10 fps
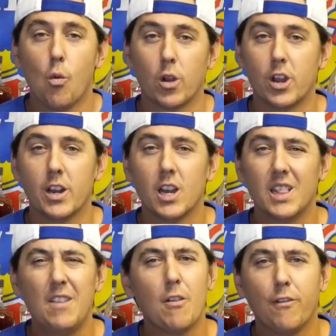We're gonna
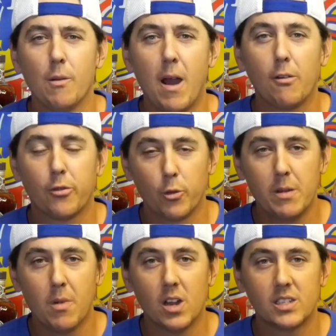leave it for about
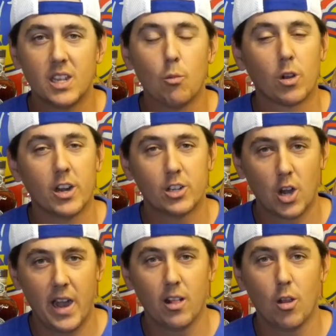3 months, and we're gonna
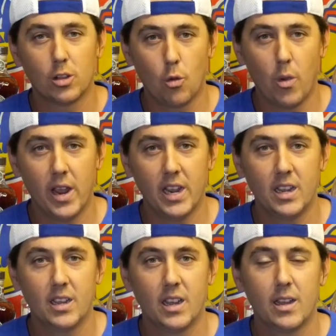try it along the
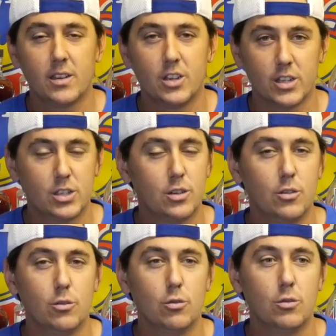way just
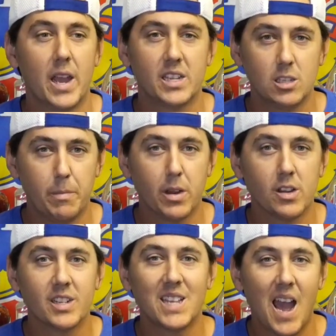to
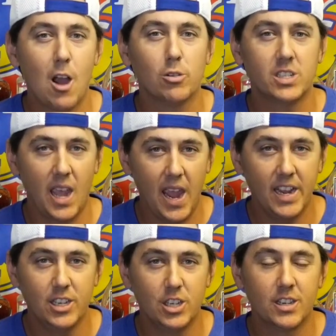experience how it's
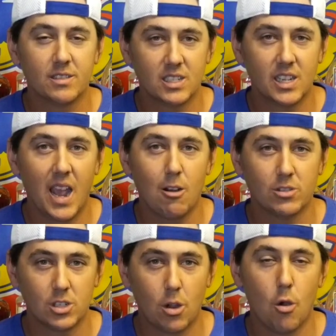aging and see how
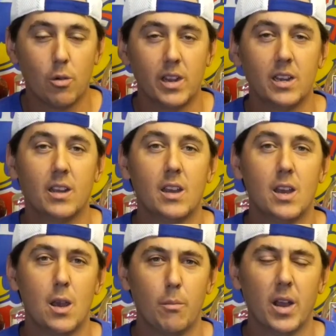it's going.
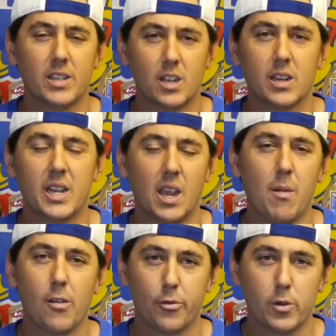But it's gonna take
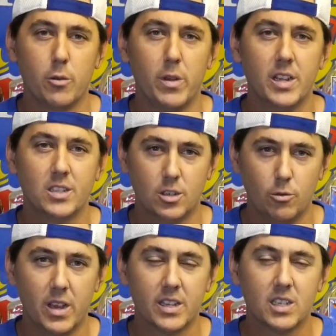about 3 weeks
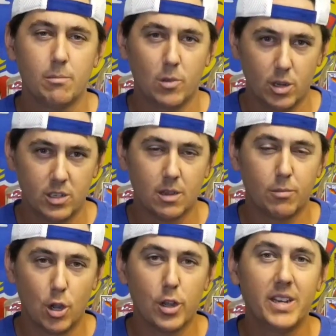to get
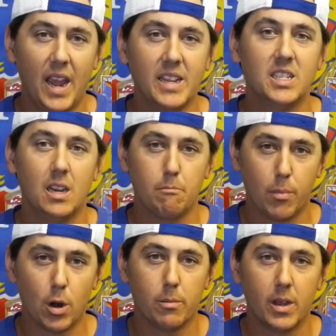some good tasting
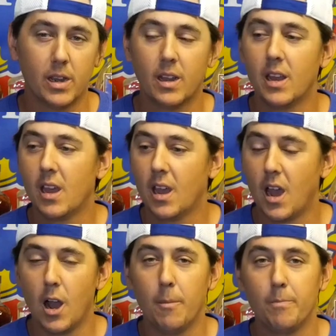bourbon.
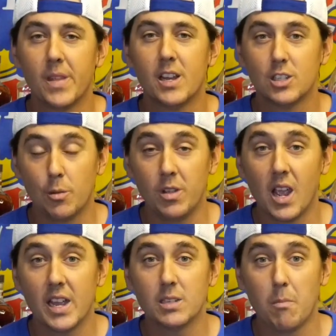Some of you
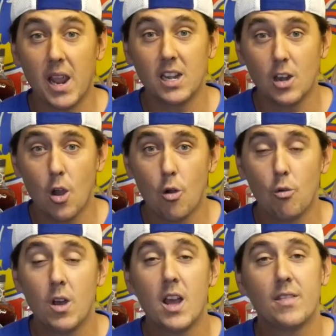guys might
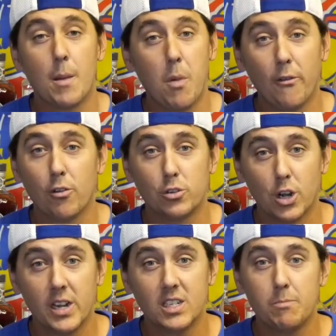know that Buffalo
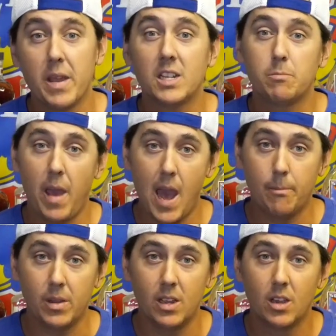Trace makes
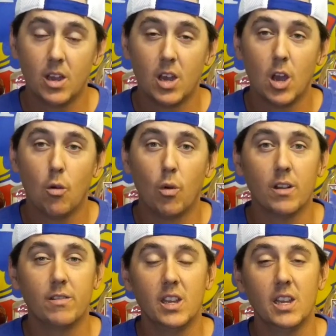Pappy,
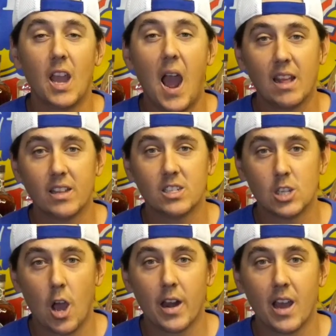one of the highly
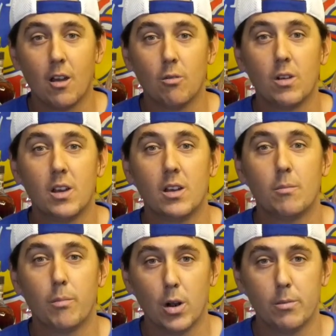sought out
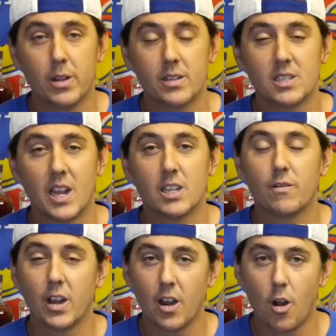bourbons that is
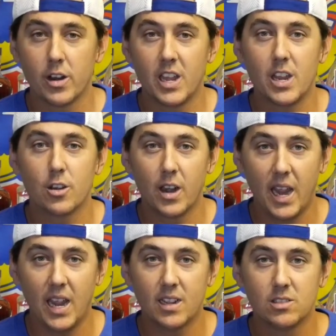very hard to get your
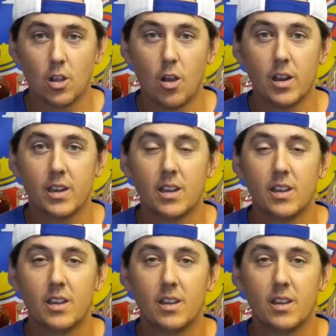hands on